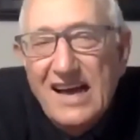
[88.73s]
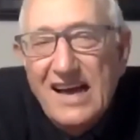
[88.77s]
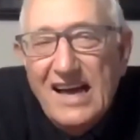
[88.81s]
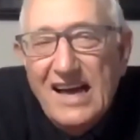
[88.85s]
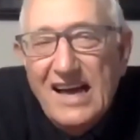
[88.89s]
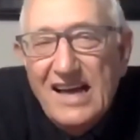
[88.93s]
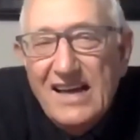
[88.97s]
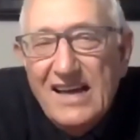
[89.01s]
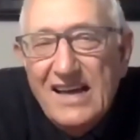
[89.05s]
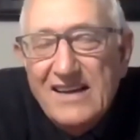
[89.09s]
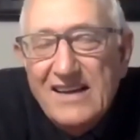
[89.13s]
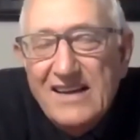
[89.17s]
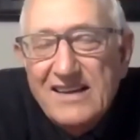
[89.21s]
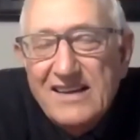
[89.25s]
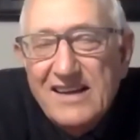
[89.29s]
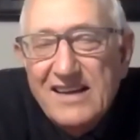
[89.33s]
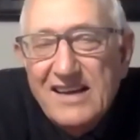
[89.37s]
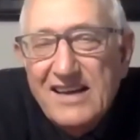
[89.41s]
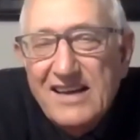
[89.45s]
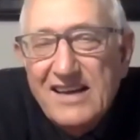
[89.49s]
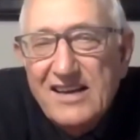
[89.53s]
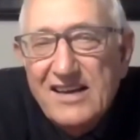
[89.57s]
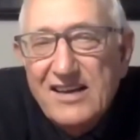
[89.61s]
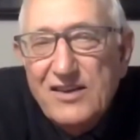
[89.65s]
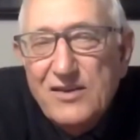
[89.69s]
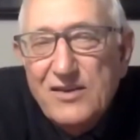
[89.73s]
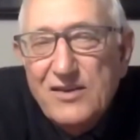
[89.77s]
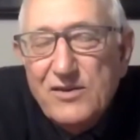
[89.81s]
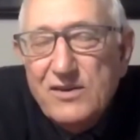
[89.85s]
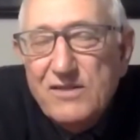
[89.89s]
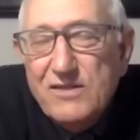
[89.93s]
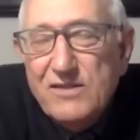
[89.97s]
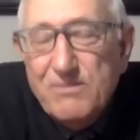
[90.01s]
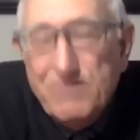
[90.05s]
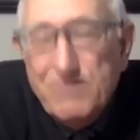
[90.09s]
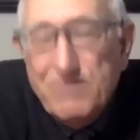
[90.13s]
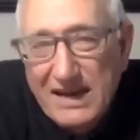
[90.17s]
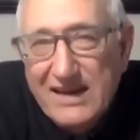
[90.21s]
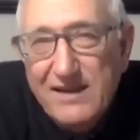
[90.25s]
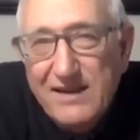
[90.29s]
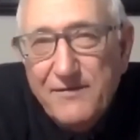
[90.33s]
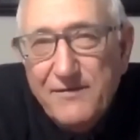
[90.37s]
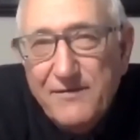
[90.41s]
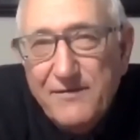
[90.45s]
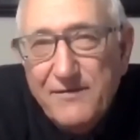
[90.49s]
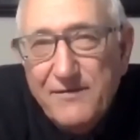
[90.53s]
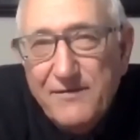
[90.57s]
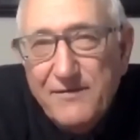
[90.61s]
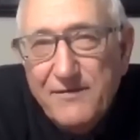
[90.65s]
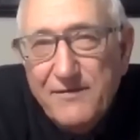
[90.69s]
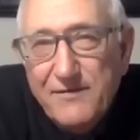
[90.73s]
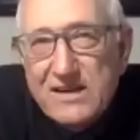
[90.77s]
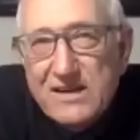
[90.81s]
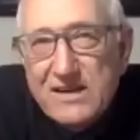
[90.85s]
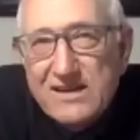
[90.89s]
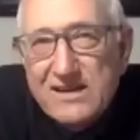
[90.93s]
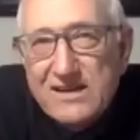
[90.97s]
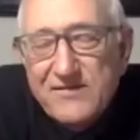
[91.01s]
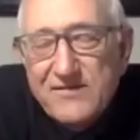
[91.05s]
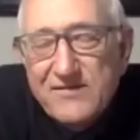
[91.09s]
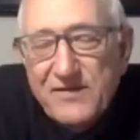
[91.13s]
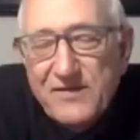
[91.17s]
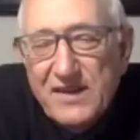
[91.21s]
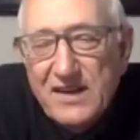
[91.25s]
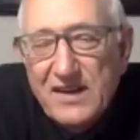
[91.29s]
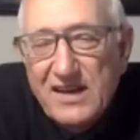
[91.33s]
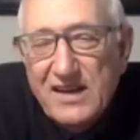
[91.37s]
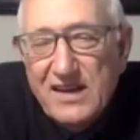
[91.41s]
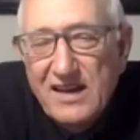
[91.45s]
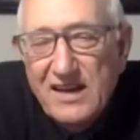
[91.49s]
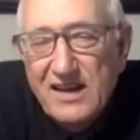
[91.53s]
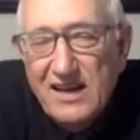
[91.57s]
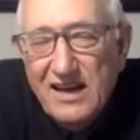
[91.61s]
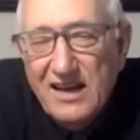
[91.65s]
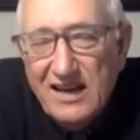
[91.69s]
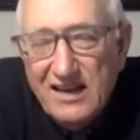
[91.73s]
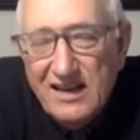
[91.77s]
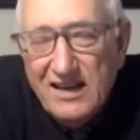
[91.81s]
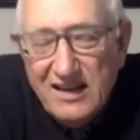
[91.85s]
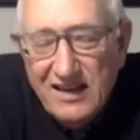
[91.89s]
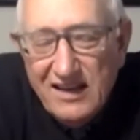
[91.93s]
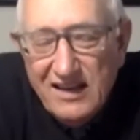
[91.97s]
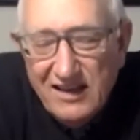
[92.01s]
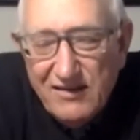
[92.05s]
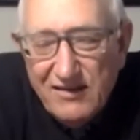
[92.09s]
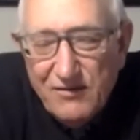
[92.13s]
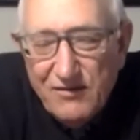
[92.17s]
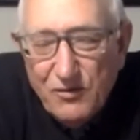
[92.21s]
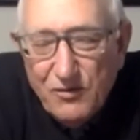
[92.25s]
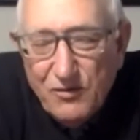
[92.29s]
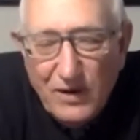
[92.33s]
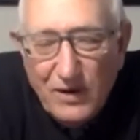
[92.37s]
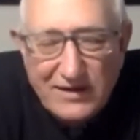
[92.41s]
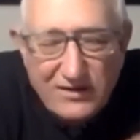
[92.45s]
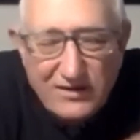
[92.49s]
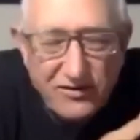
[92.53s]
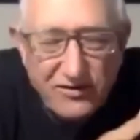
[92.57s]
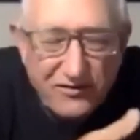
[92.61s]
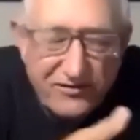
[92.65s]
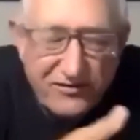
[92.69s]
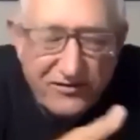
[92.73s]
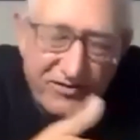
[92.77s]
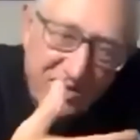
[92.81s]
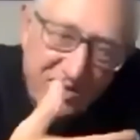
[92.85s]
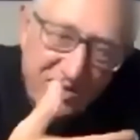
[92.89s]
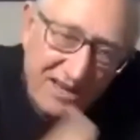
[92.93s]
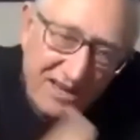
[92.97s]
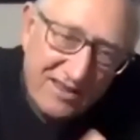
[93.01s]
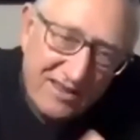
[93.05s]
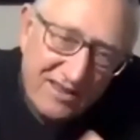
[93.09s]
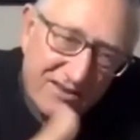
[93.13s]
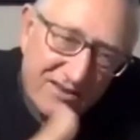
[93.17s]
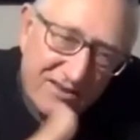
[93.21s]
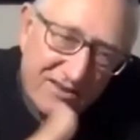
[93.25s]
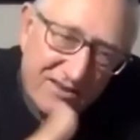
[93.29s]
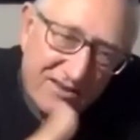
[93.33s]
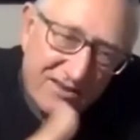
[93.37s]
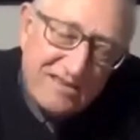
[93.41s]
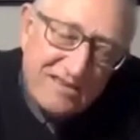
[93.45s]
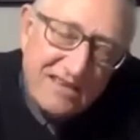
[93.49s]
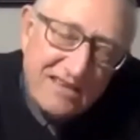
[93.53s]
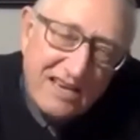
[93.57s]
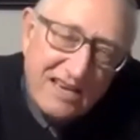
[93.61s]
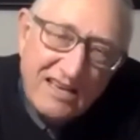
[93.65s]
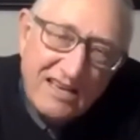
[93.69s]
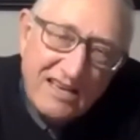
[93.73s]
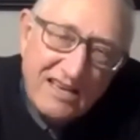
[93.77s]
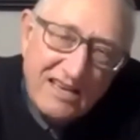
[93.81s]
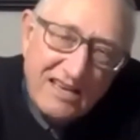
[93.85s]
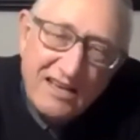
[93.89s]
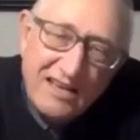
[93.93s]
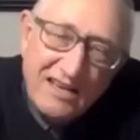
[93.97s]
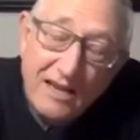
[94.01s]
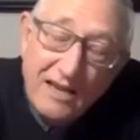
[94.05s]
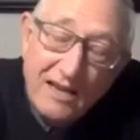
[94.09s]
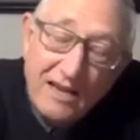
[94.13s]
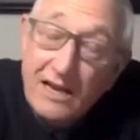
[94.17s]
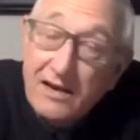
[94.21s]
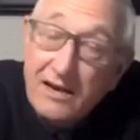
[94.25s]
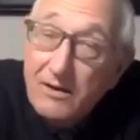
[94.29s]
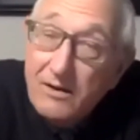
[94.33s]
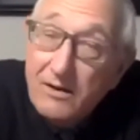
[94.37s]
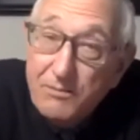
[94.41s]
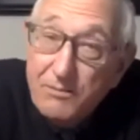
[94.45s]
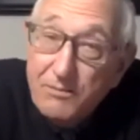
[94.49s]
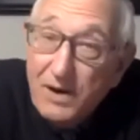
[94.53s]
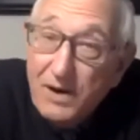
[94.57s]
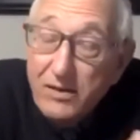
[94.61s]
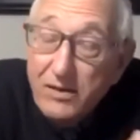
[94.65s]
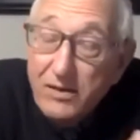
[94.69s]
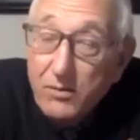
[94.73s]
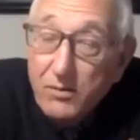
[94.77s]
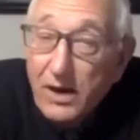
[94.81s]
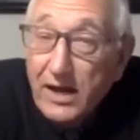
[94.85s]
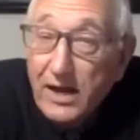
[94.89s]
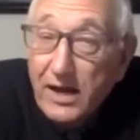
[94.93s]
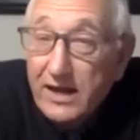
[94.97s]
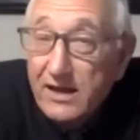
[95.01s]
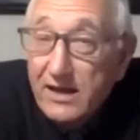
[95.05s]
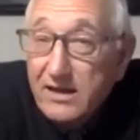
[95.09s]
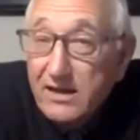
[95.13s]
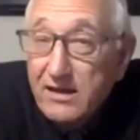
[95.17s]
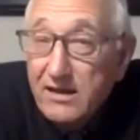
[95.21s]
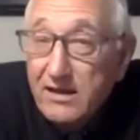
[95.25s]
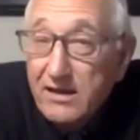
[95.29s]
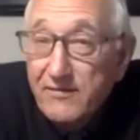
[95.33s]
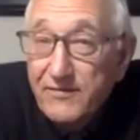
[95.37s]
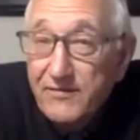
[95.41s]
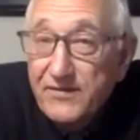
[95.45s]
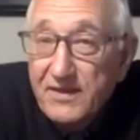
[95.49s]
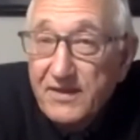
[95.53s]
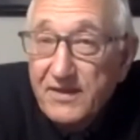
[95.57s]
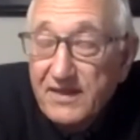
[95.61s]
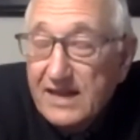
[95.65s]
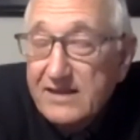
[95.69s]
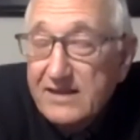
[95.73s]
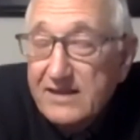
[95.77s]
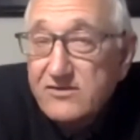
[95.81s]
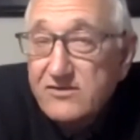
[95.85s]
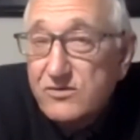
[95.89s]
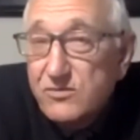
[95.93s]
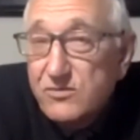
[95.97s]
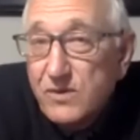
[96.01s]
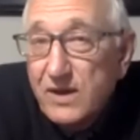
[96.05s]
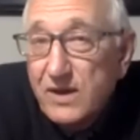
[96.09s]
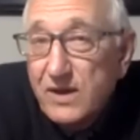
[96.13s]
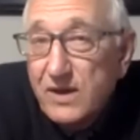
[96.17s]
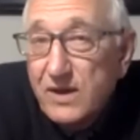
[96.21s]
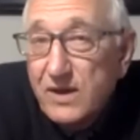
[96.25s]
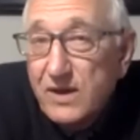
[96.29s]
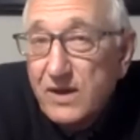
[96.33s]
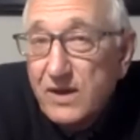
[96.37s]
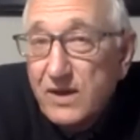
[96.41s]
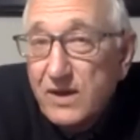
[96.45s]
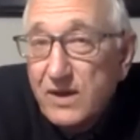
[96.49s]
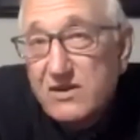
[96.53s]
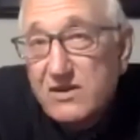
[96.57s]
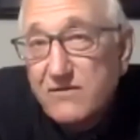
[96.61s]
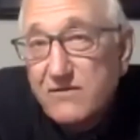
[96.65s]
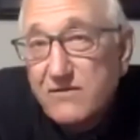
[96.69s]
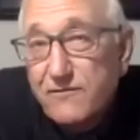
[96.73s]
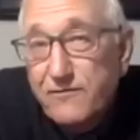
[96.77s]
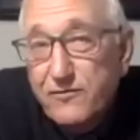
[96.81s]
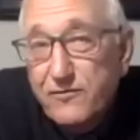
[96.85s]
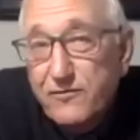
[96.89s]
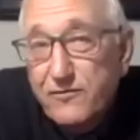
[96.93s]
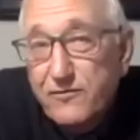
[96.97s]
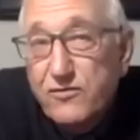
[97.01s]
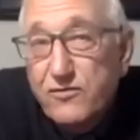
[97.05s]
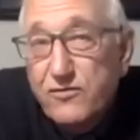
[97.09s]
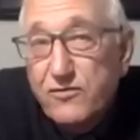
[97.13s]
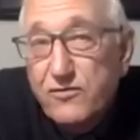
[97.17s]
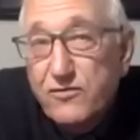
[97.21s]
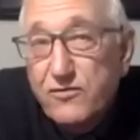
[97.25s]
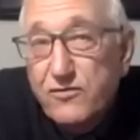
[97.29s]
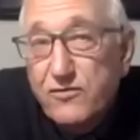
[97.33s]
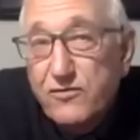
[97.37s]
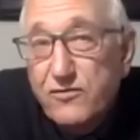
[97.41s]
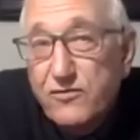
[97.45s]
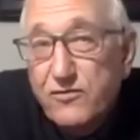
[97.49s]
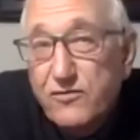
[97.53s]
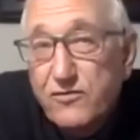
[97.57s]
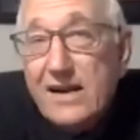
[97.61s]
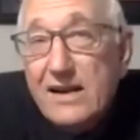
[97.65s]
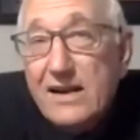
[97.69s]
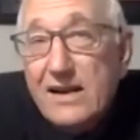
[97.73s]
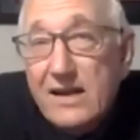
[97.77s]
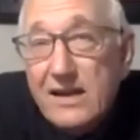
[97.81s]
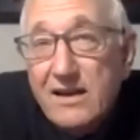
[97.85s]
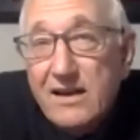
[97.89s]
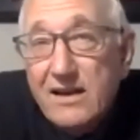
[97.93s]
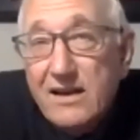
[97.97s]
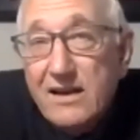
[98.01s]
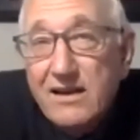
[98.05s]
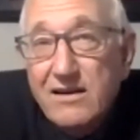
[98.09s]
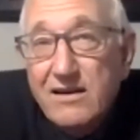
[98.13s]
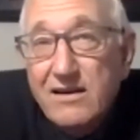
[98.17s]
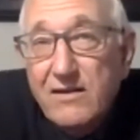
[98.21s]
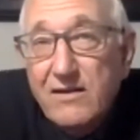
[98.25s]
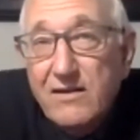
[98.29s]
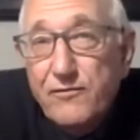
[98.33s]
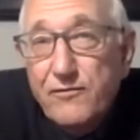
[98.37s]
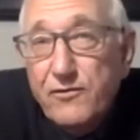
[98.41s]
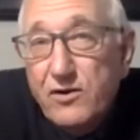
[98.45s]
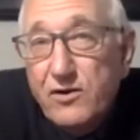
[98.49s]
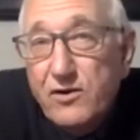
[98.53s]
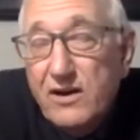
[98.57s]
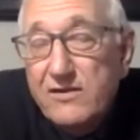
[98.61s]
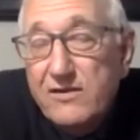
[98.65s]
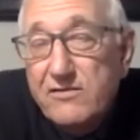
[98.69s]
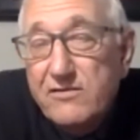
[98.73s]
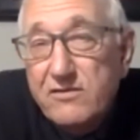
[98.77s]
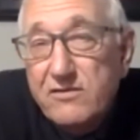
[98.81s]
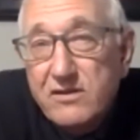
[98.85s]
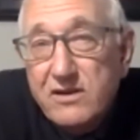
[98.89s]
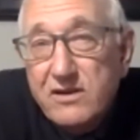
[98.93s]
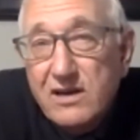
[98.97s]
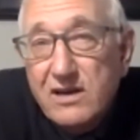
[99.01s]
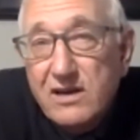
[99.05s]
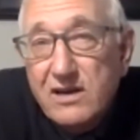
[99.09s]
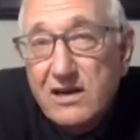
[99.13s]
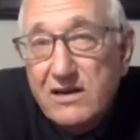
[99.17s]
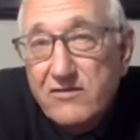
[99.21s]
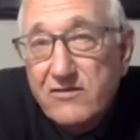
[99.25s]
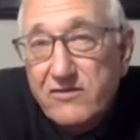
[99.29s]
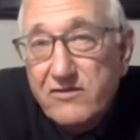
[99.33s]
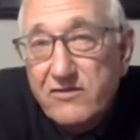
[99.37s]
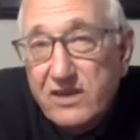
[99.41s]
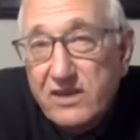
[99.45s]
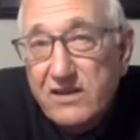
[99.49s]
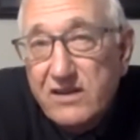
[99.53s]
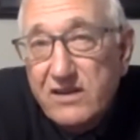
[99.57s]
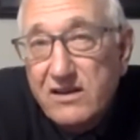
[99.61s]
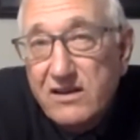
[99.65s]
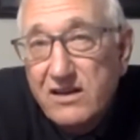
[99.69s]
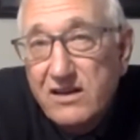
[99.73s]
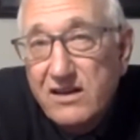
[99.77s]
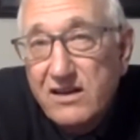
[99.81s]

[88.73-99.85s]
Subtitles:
and you can benefit from it. And once you start this process, and by the way, that's a way of producing food quickly. If you go into the country